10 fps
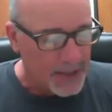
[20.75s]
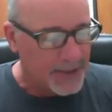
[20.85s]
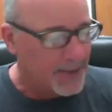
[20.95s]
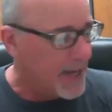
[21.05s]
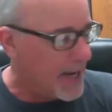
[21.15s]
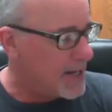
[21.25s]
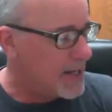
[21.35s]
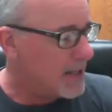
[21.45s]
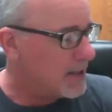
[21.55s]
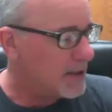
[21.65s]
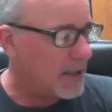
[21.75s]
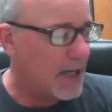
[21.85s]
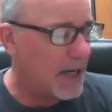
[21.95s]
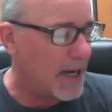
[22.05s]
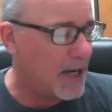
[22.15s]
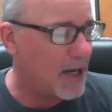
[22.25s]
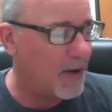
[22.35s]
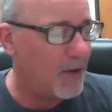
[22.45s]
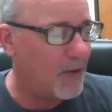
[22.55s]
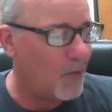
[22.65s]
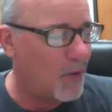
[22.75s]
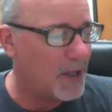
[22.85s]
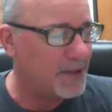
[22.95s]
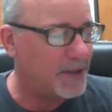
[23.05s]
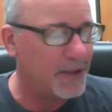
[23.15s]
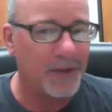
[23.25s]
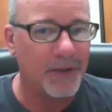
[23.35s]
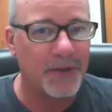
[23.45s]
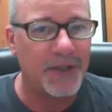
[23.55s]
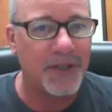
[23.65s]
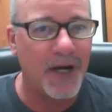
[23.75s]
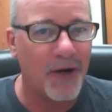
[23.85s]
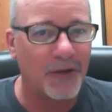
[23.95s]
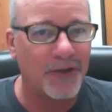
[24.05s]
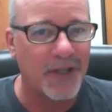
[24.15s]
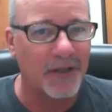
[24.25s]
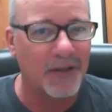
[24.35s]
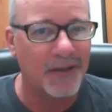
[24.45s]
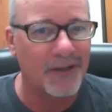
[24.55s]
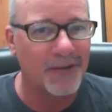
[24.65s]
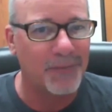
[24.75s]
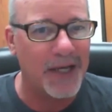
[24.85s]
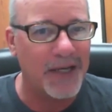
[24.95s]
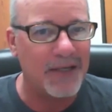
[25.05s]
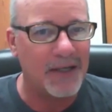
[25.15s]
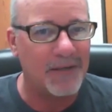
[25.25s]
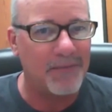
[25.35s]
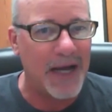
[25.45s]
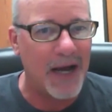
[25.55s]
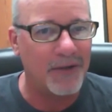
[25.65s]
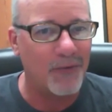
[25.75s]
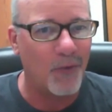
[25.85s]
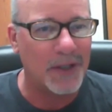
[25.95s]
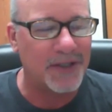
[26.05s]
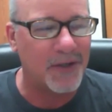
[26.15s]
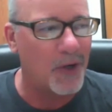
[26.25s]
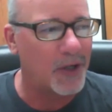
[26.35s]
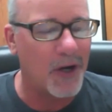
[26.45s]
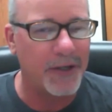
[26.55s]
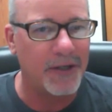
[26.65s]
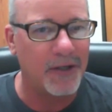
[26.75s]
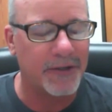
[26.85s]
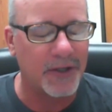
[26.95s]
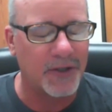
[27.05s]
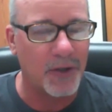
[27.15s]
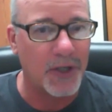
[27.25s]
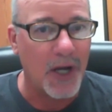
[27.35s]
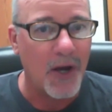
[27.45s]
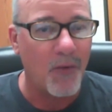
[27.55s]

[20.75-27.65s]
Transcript: Today, I want to share just a little bit about what's going on here at the church.